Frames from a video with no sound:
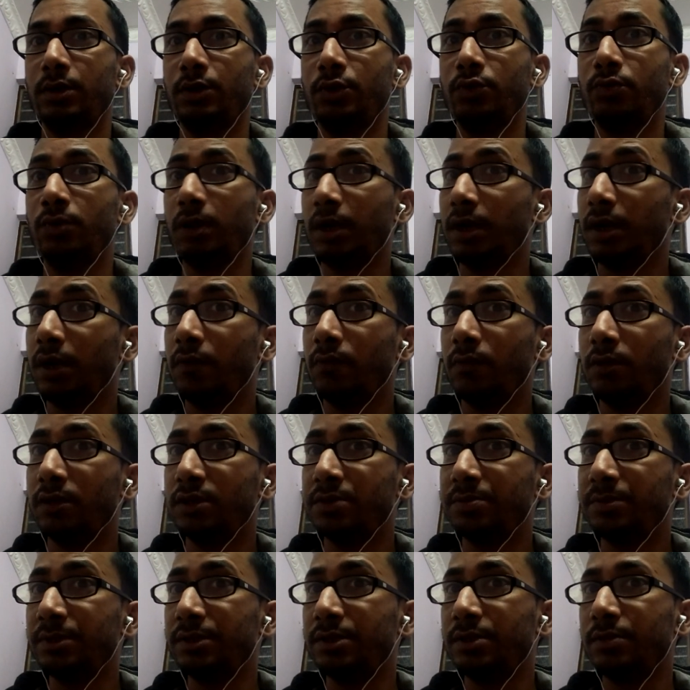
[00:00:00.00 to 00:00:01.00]
200
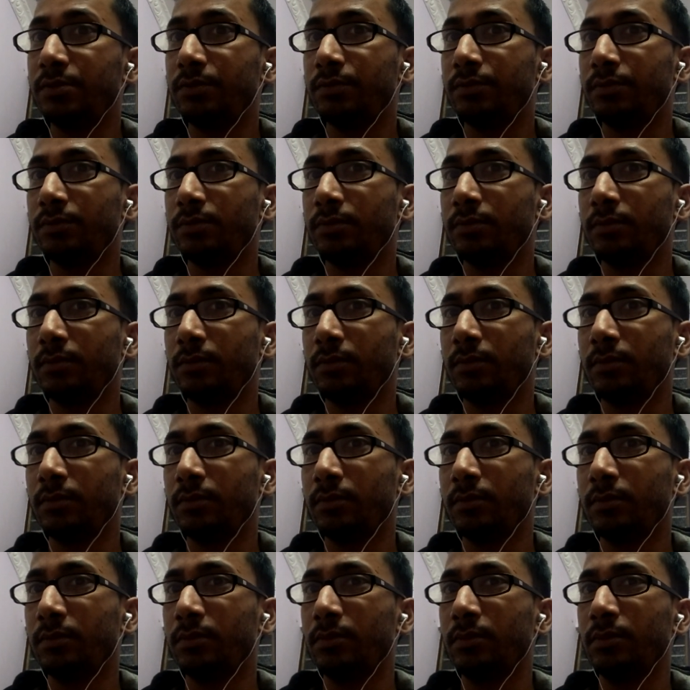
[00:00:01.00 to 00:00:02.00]
words means
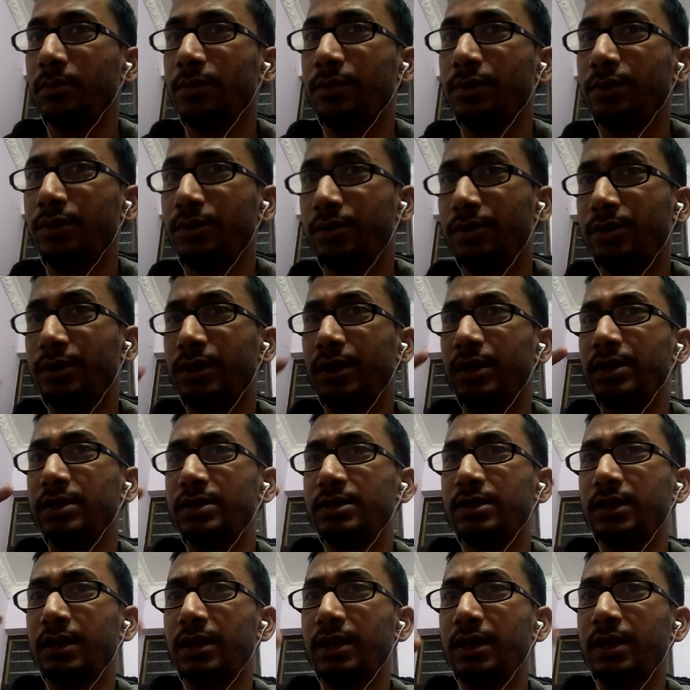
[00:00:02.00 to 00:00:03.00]
10
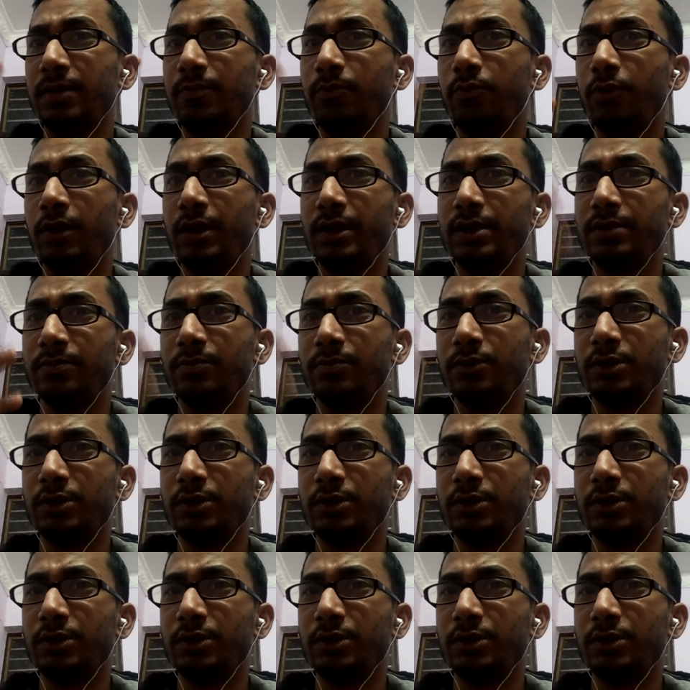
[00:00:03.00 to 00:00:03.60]
static points